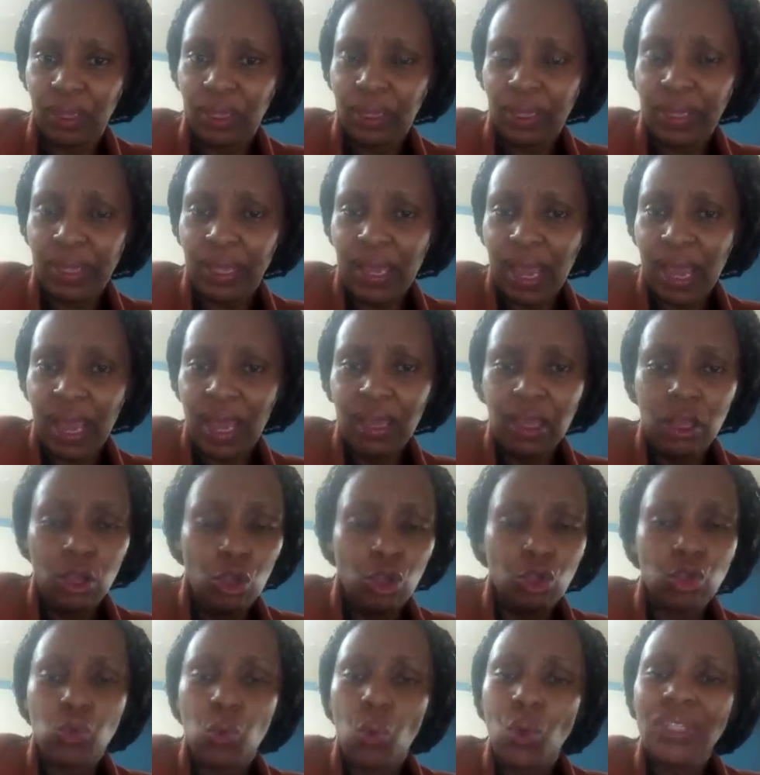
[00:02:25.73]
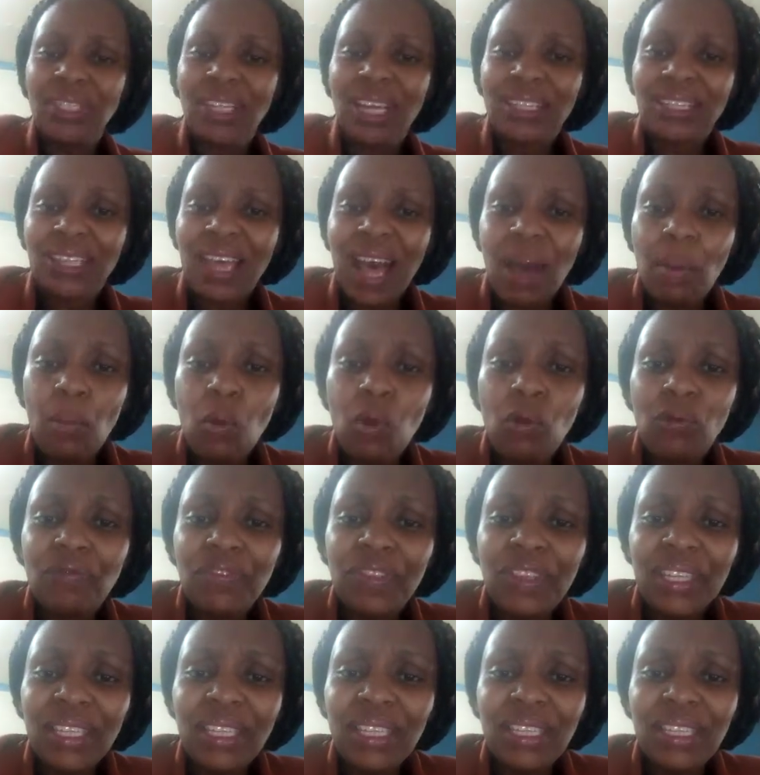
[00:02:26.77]
Yeah, so what are some of
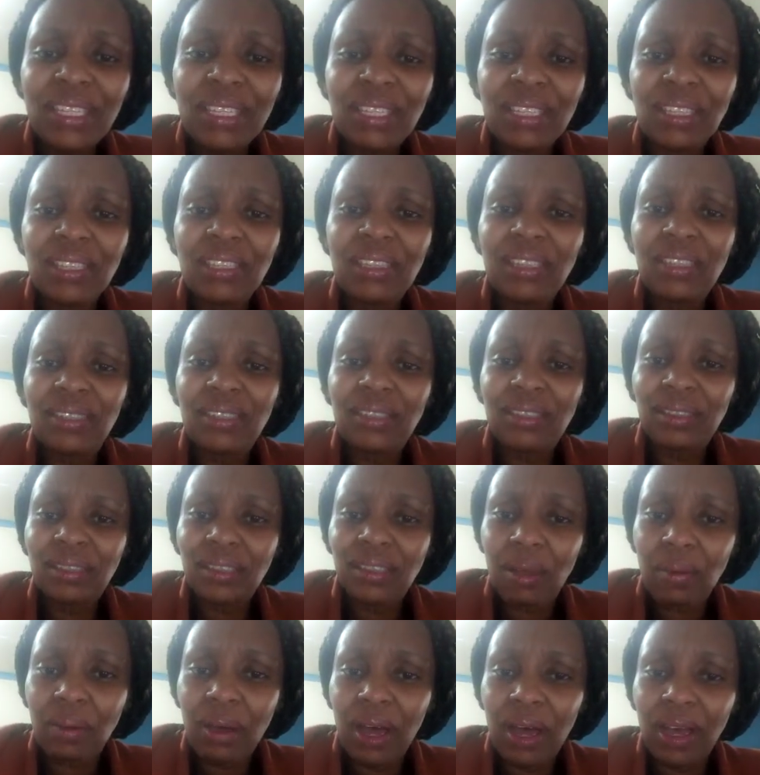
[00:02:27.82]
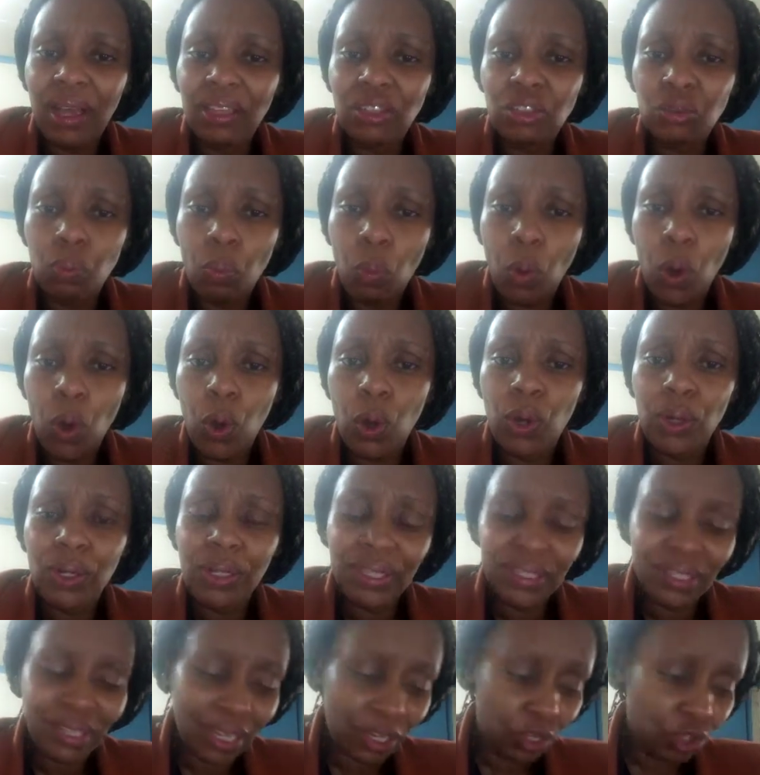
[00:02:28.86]
these small
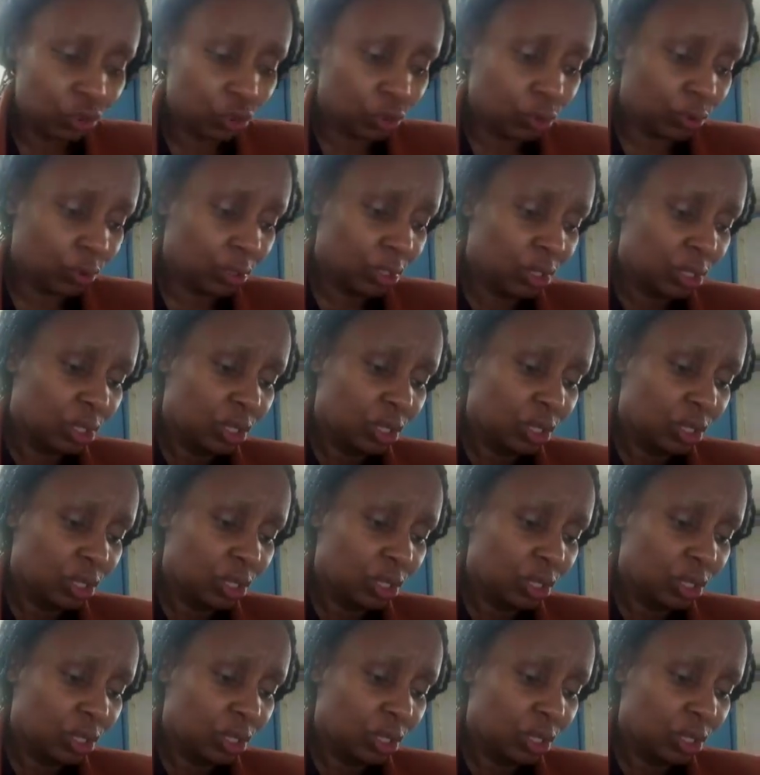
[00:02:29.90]
section?